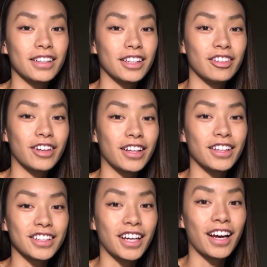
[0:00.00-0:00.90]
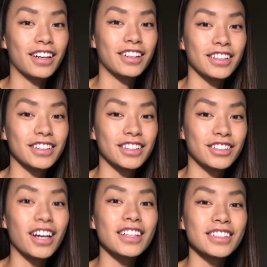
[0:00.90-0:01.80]
if I look tired and
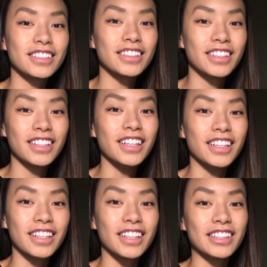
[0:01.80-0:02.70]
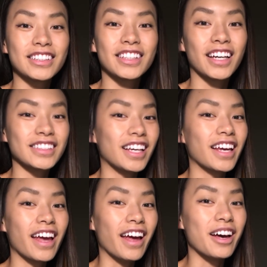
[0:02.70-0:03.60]
stressed, it's because I
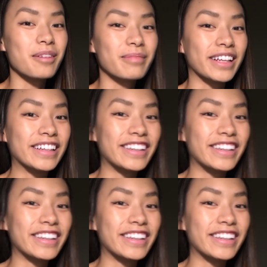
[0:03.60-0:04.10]
am.